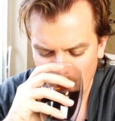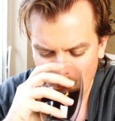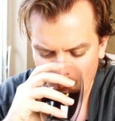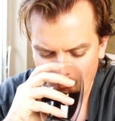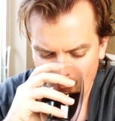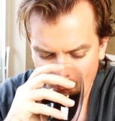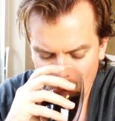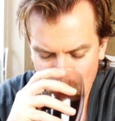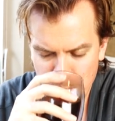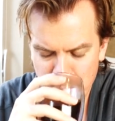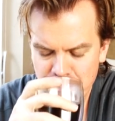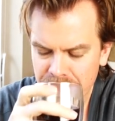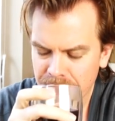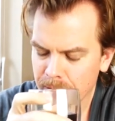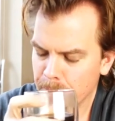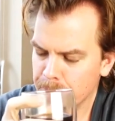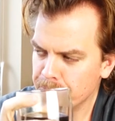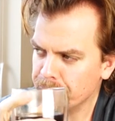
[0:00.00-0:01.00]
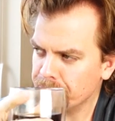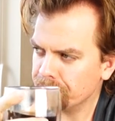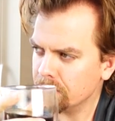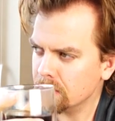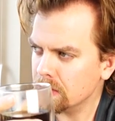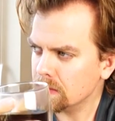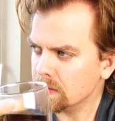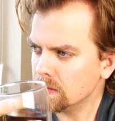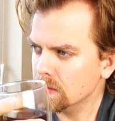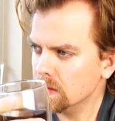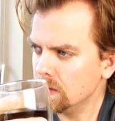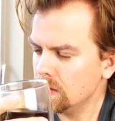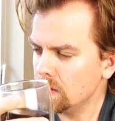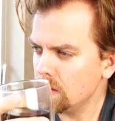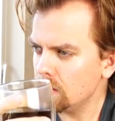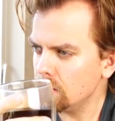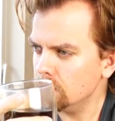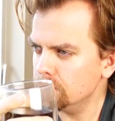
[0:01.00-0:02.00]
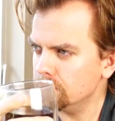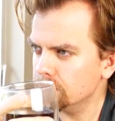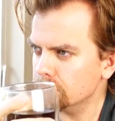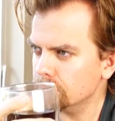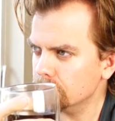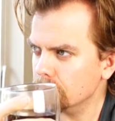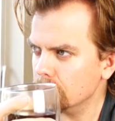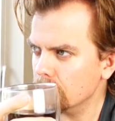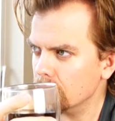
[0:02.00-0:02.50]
[no speech]